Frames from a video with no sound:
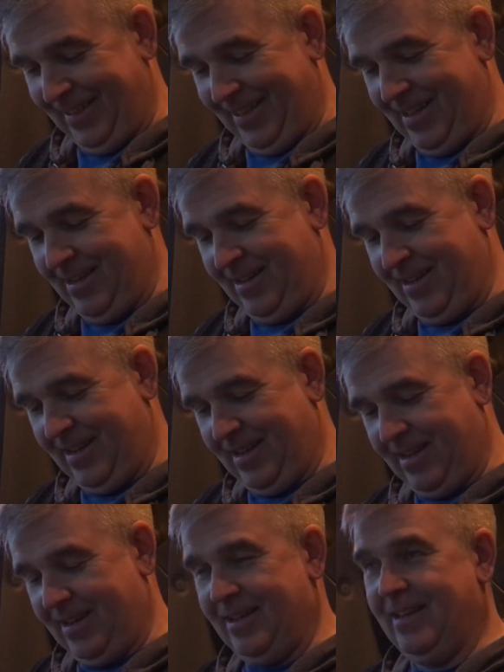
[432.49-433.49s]

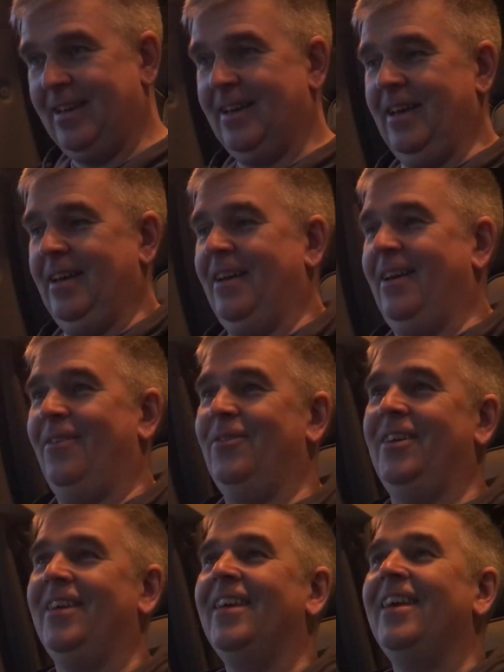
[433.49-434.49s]
and
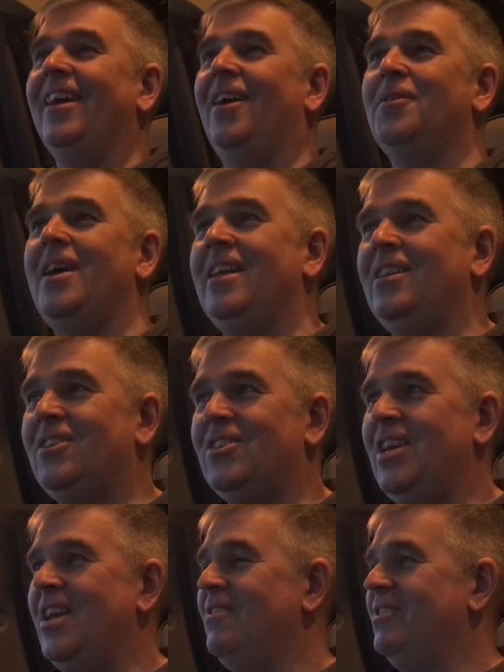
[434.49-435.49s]
I'm getting
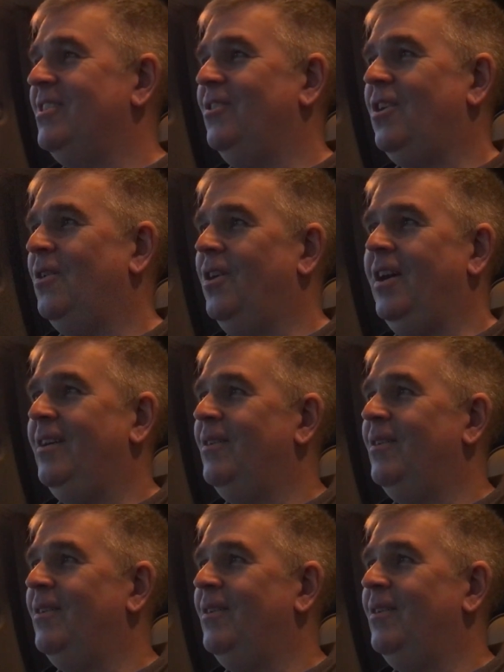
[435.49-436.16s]
serious. Oh